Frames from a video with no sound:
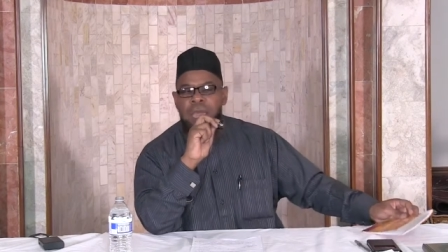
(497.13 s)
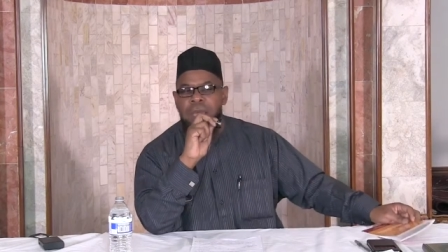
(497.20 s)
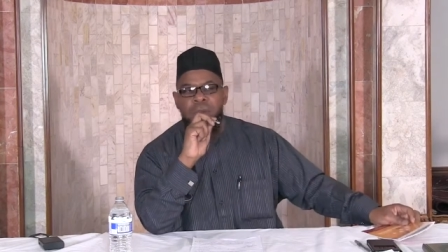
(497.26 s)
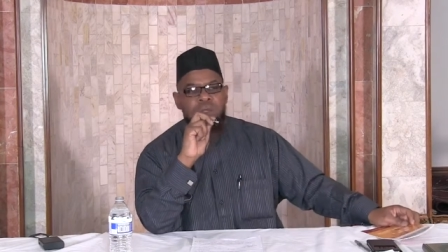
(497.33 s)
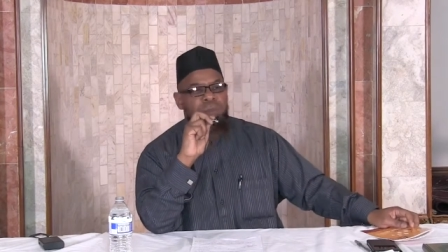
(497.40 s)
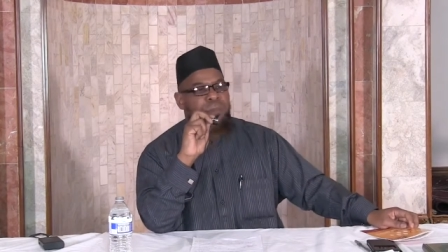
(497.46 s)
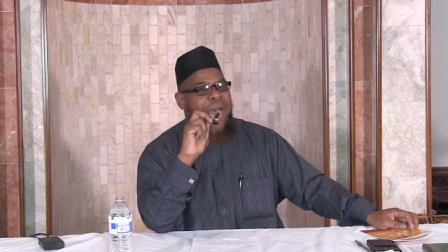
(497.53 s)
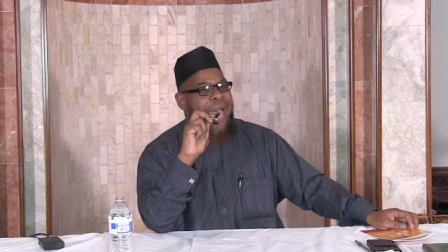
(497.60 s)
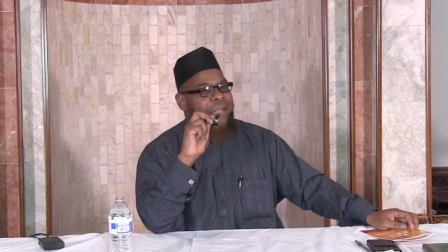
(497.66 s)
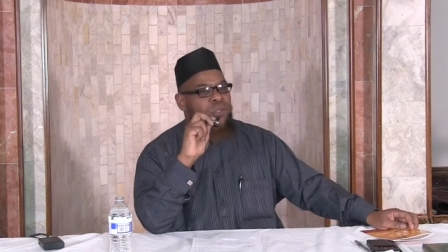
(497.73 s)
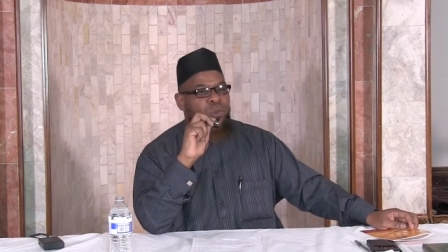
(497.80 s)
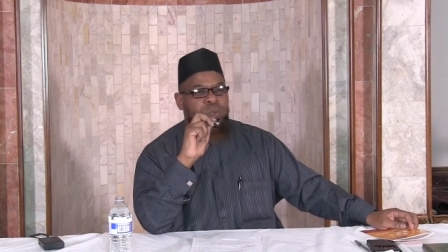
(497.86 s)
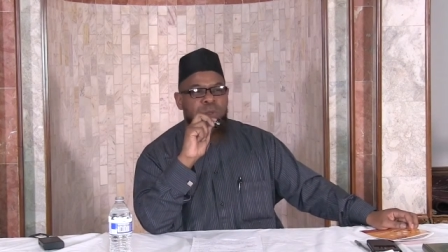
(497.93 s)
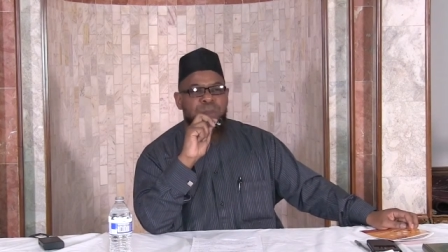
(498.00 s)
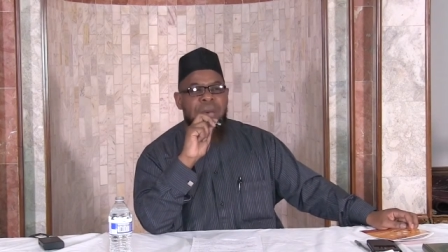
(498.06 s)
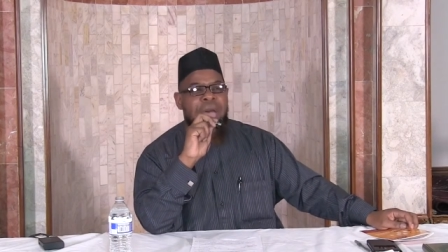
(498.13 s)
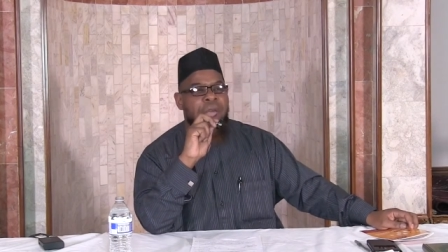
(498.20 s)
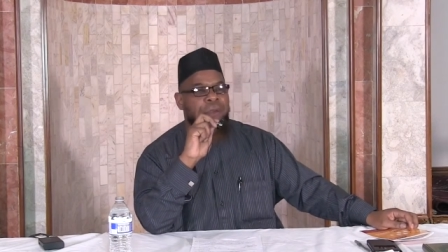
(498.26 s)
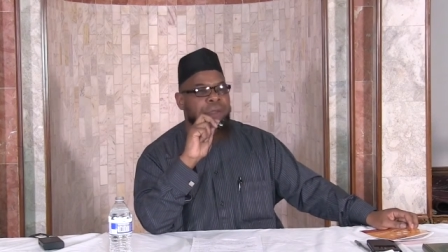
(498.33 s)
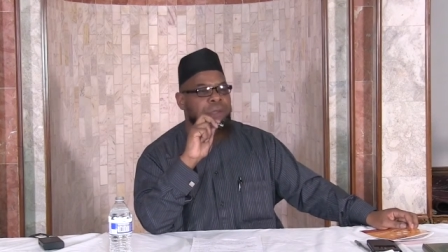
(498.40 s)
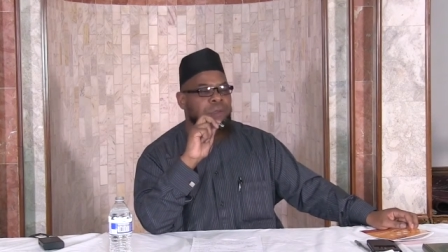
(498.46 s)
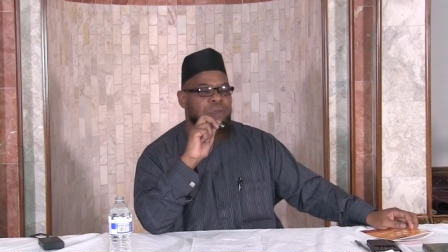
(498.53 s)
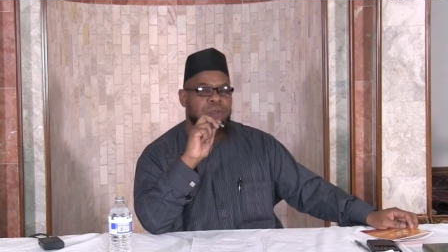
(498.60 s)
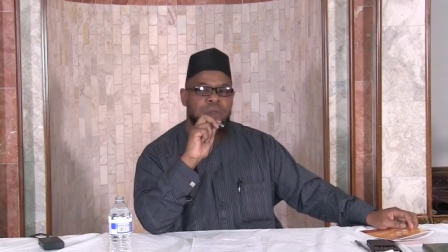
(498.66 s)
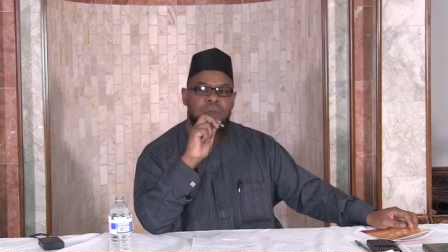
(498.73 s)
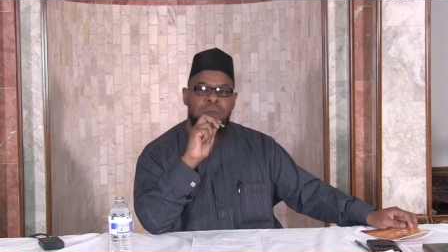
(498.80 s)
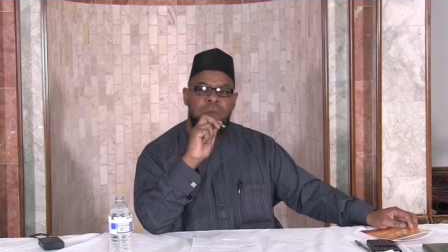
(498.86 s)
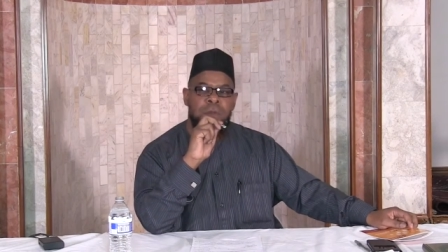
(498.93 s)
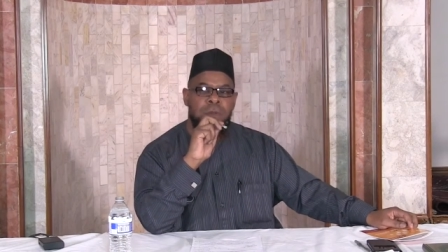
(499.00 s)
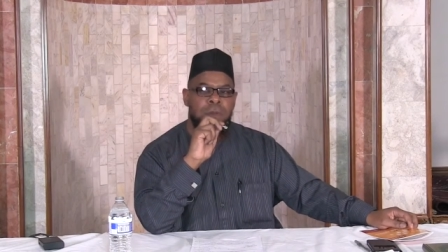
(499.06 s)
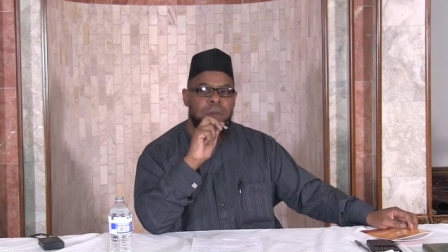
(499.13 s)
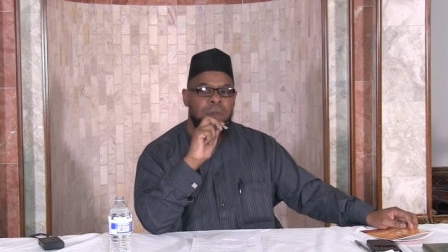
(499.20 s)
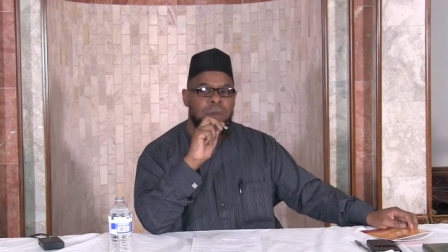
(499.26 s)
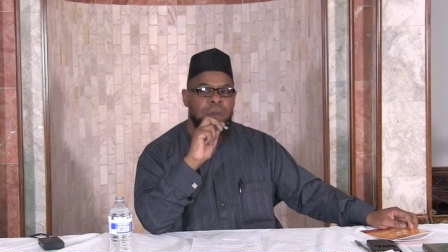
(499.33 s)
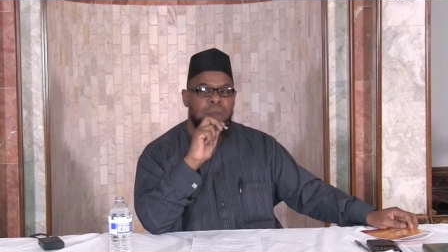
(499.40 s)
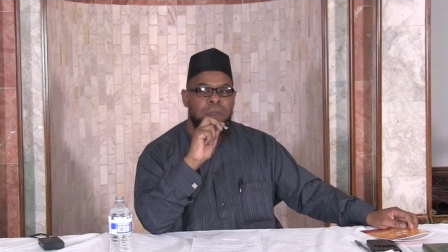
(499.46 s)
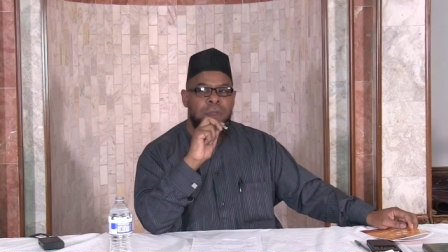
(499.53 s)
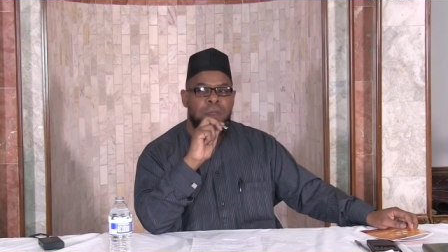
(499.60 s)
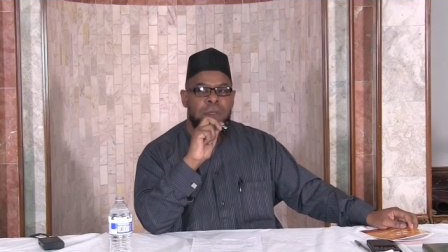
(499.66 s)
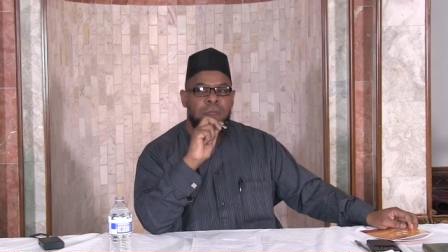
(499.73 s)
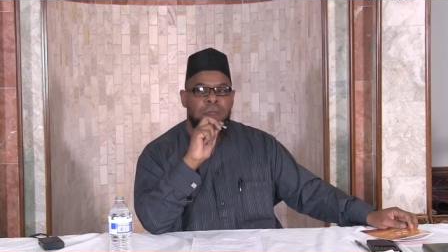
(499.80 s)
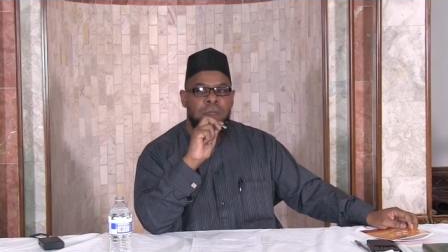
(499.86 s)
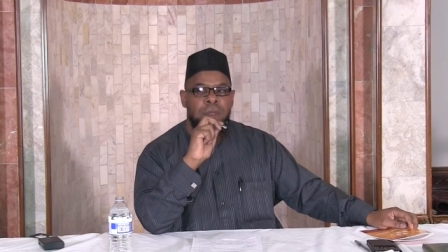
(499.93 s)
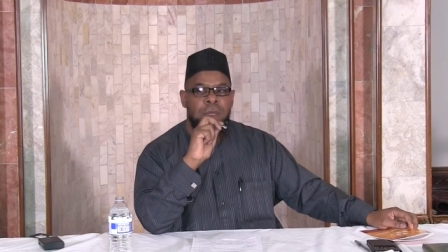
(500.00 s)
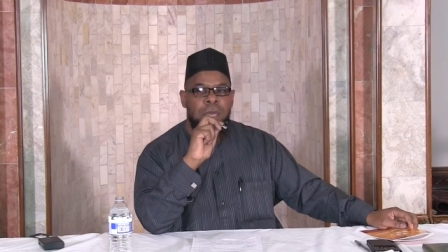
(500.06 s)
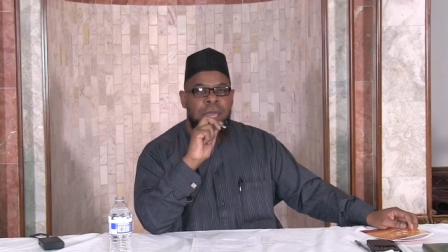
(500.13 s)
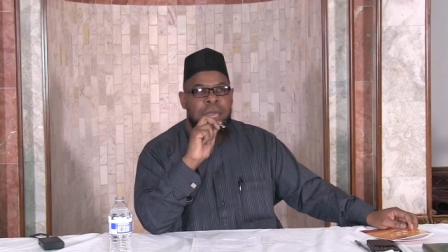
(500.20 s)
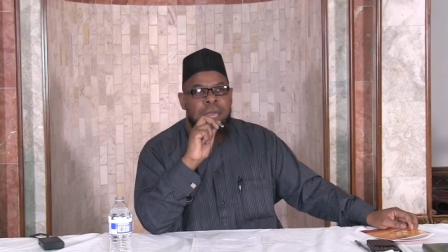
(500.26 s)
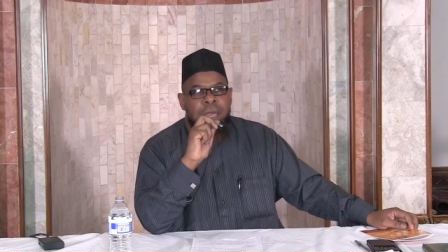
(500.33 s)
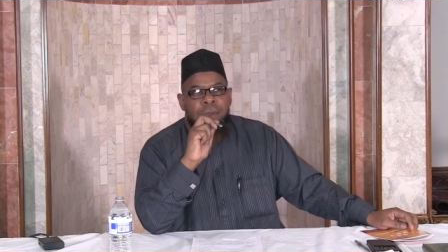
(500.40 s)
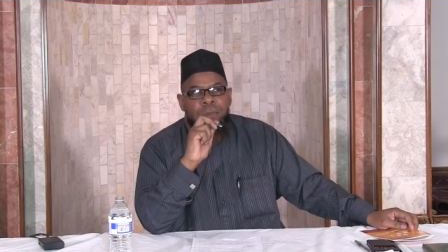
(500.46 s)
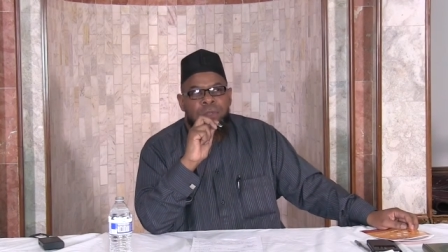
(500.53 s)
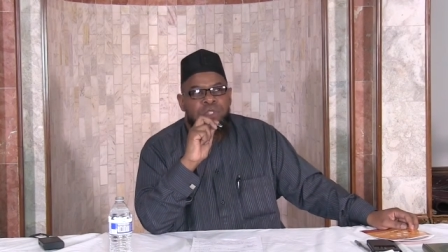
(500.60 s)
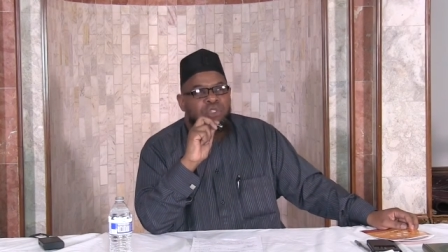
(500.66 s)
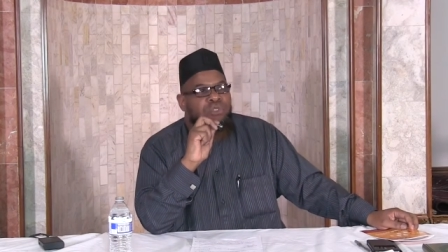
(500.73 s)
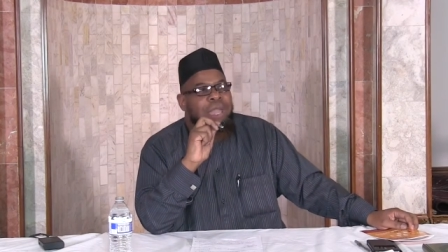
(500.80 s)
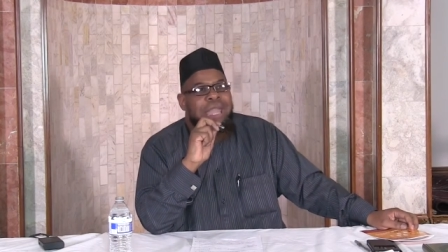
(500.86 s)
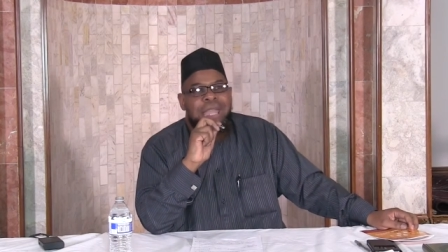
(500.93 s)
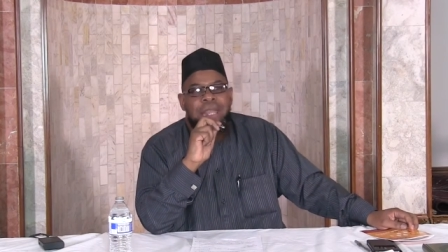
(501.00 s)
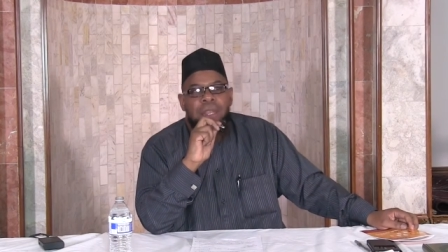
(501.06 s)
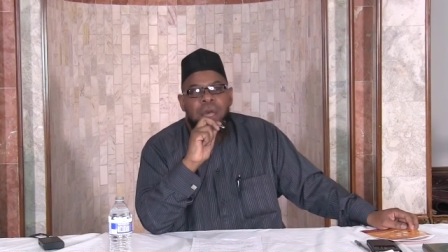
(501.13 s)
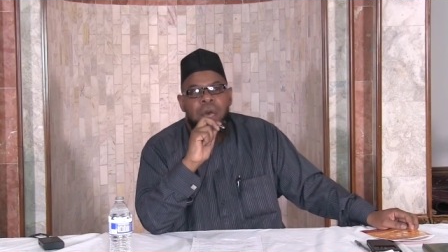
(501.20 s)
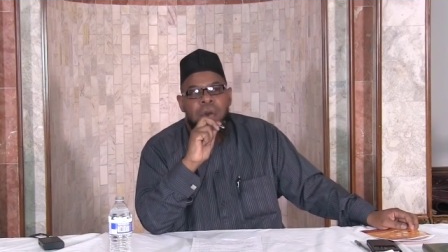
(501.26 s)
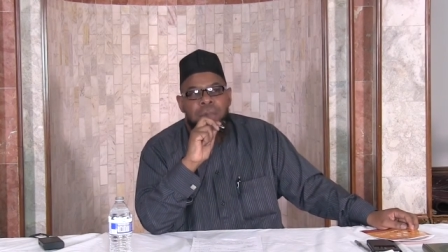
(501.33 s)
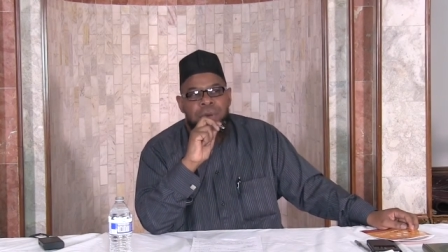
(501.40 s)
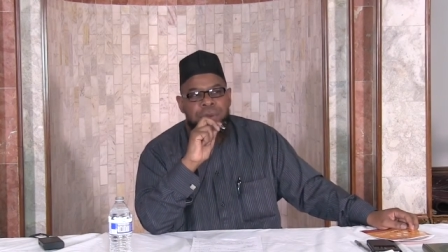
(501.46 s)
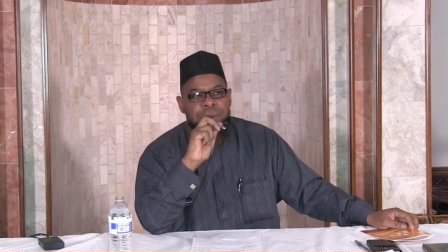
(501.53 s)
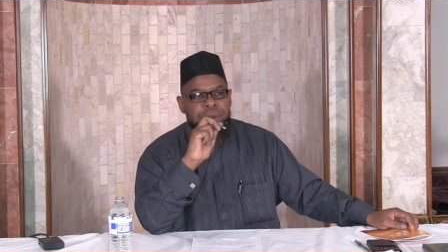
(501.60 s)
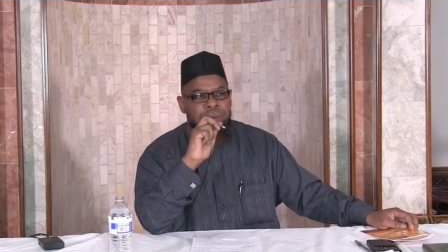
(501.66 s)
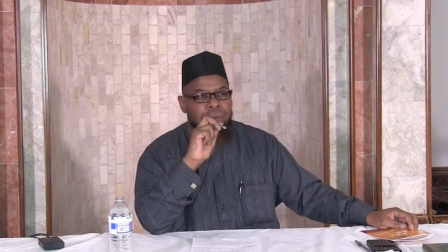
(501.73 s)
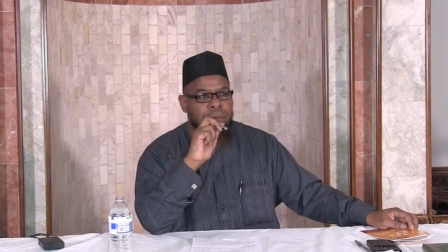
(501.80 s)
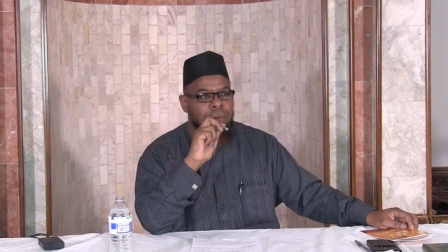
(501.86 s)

He was bad to his parents. He was drinking khamr.